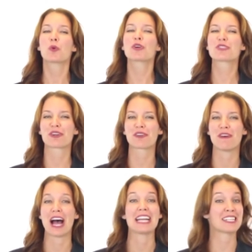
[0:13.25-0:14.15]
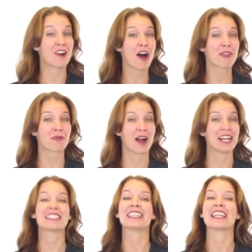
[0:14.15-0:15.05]
We're certified and
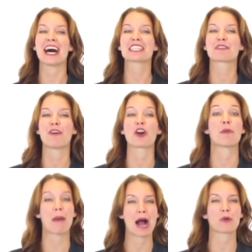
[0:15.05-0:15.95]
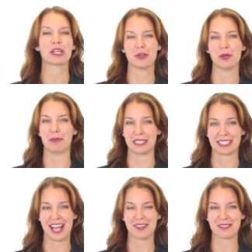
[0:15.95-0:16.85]
authorized in Husqvarna power equipment
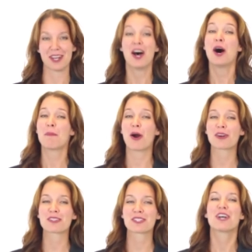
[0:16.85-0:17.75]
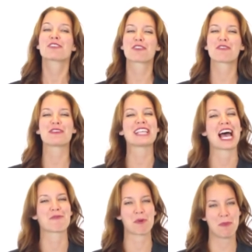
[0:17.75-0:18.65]
sales, parts, service,
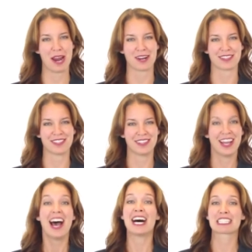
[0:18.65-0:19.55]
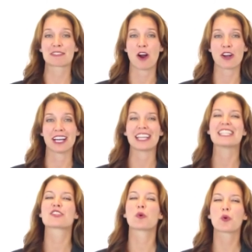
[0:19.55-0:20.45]
and repairs. Husqvarna
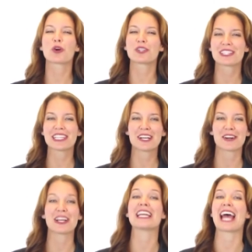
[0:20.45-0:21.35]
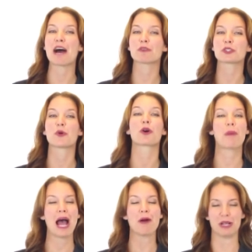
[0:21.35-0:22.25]
is the world's leader in outdoor
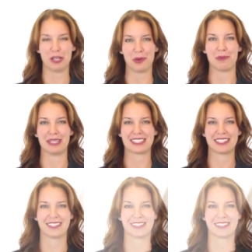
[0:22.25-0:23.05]
power equipment.